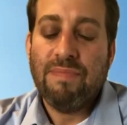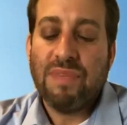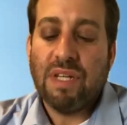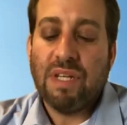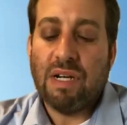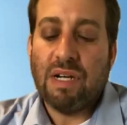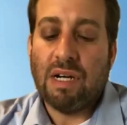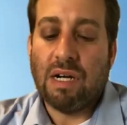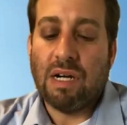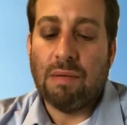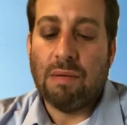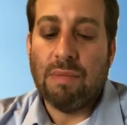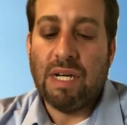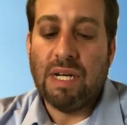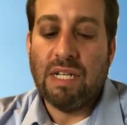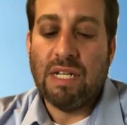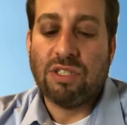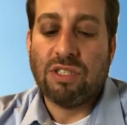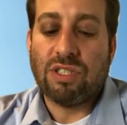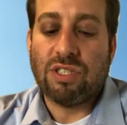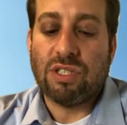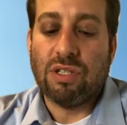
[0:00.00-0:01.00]

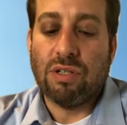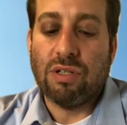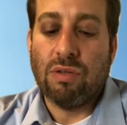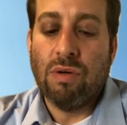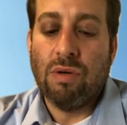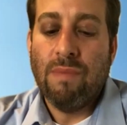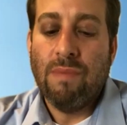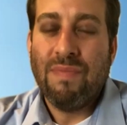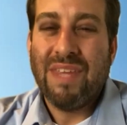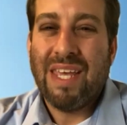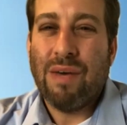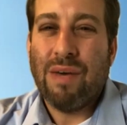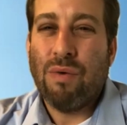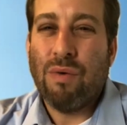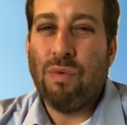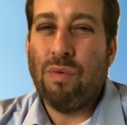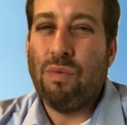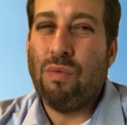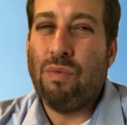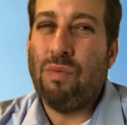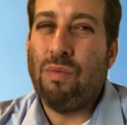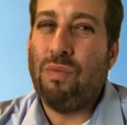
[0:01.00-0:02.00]
And so
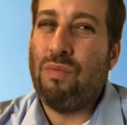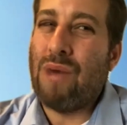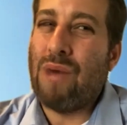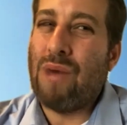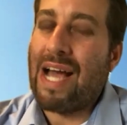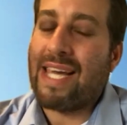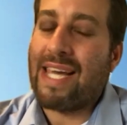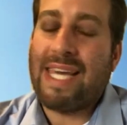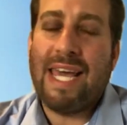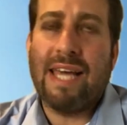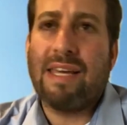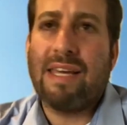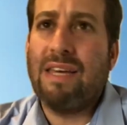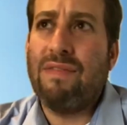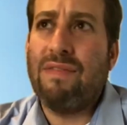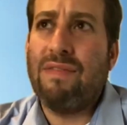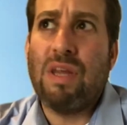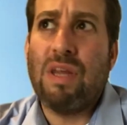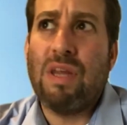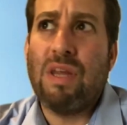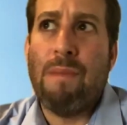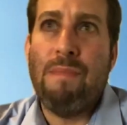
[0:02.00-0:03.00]
I can't give you
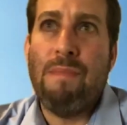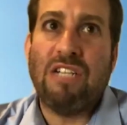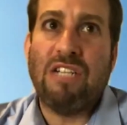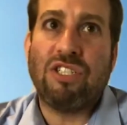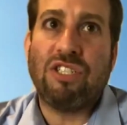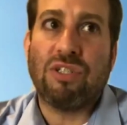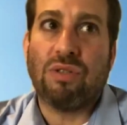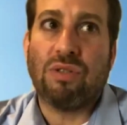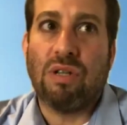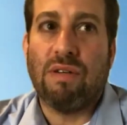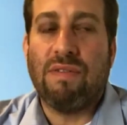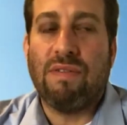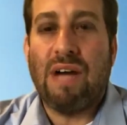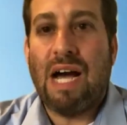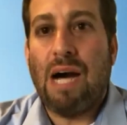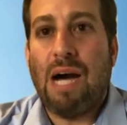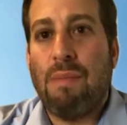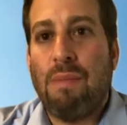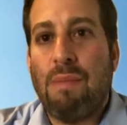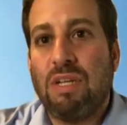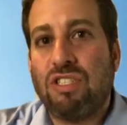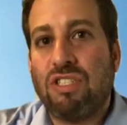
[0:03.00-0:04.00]
the measure of how
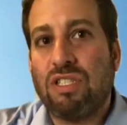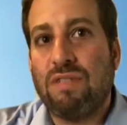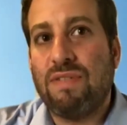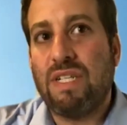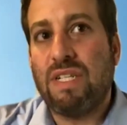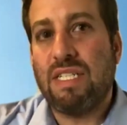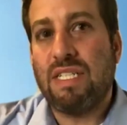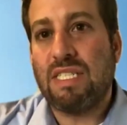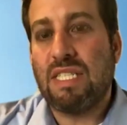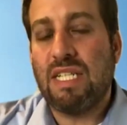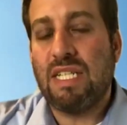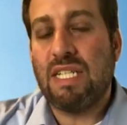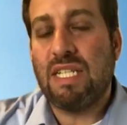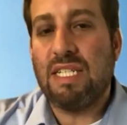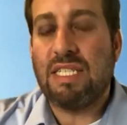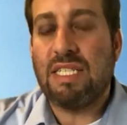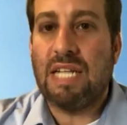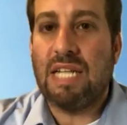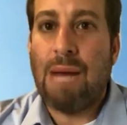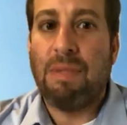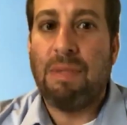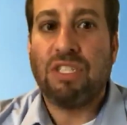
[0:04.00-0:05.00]
much of it is this and
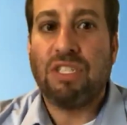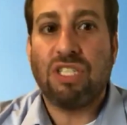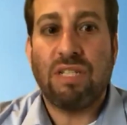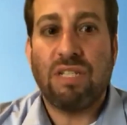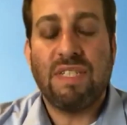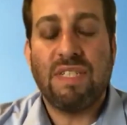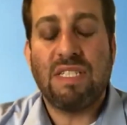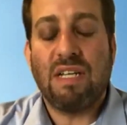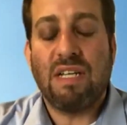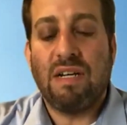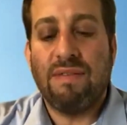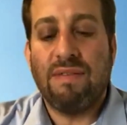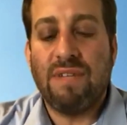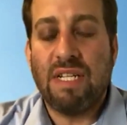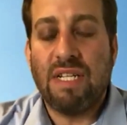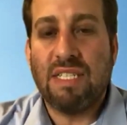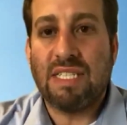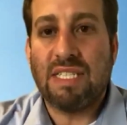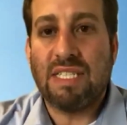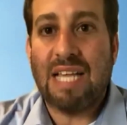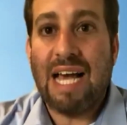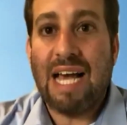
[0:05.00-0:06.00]
how much of it
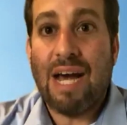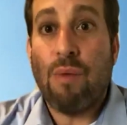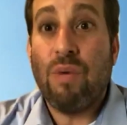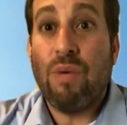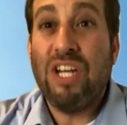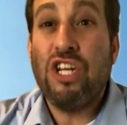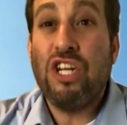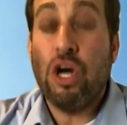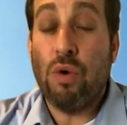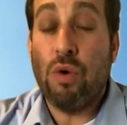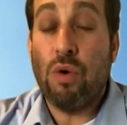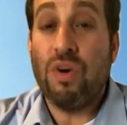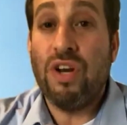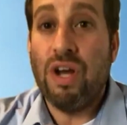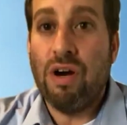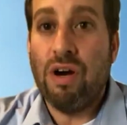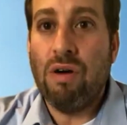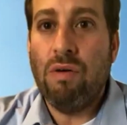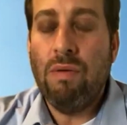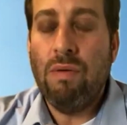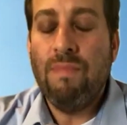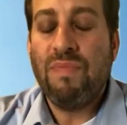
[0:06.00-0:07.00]
is that. We don't
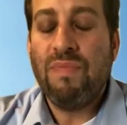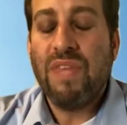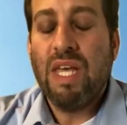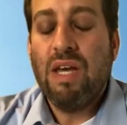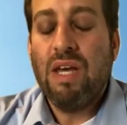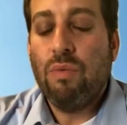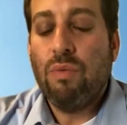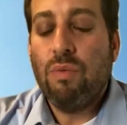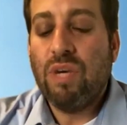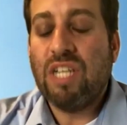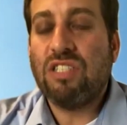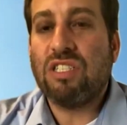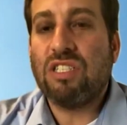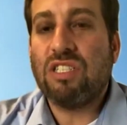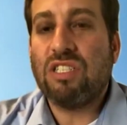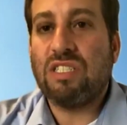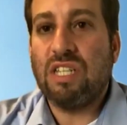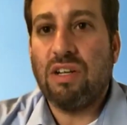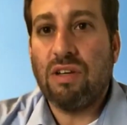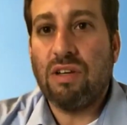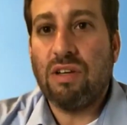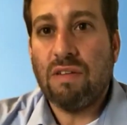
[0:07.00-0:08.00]
know. We can just
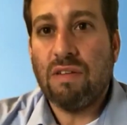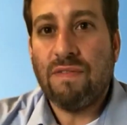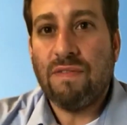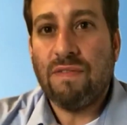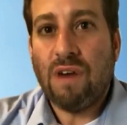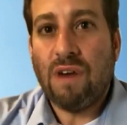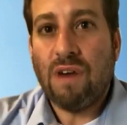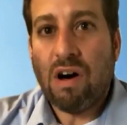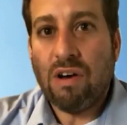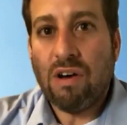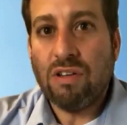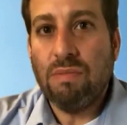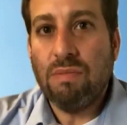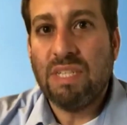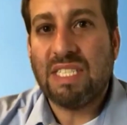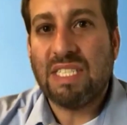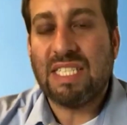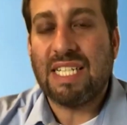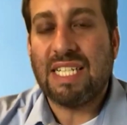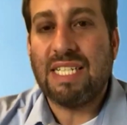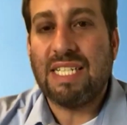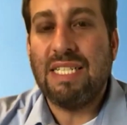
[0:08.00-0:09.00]
tell you the volume is
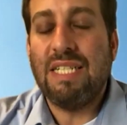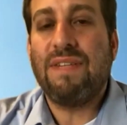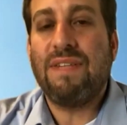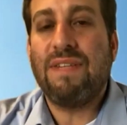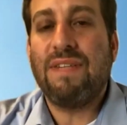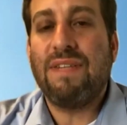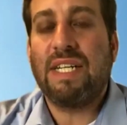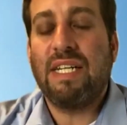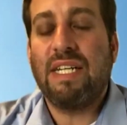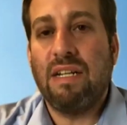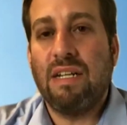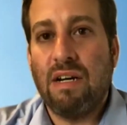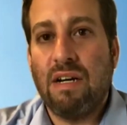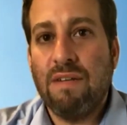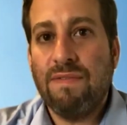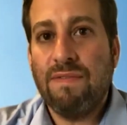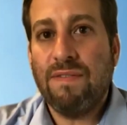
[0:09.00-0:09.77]
significant enough